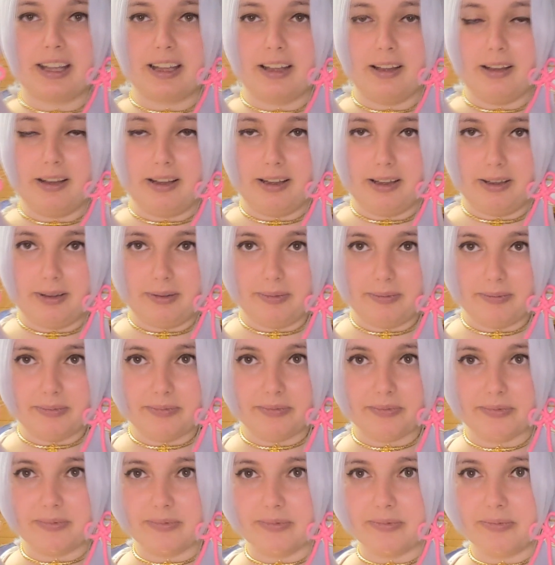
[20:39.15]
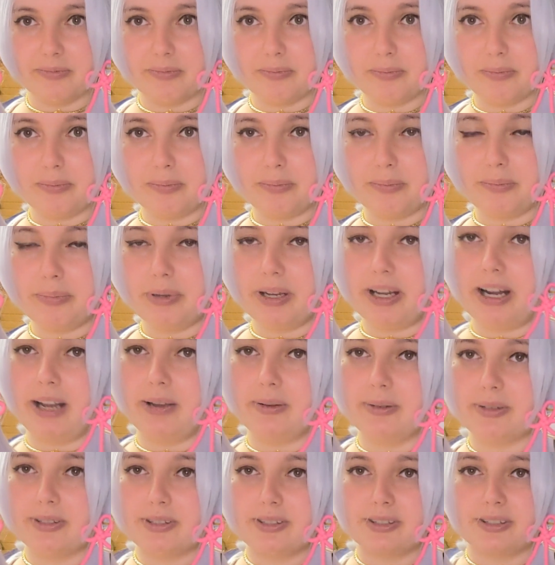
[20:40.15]
But I
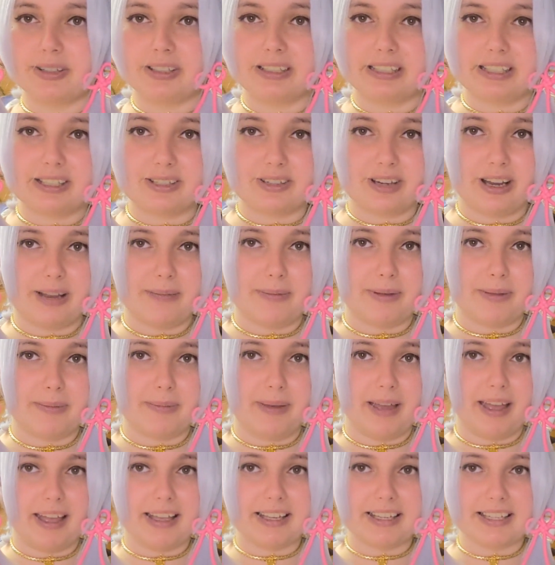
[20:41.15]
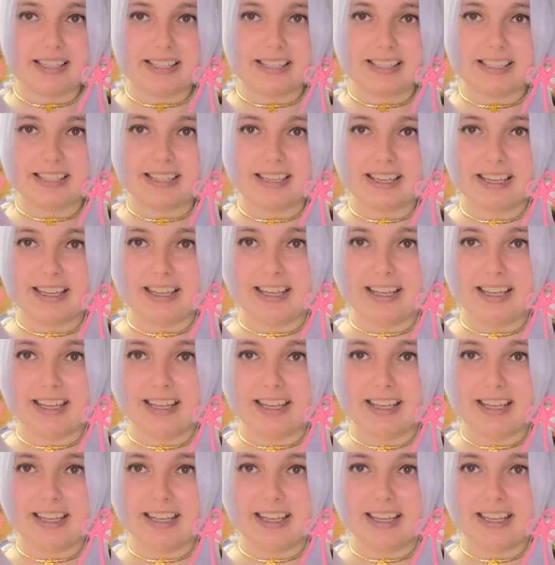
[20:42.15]
will certainly try my best.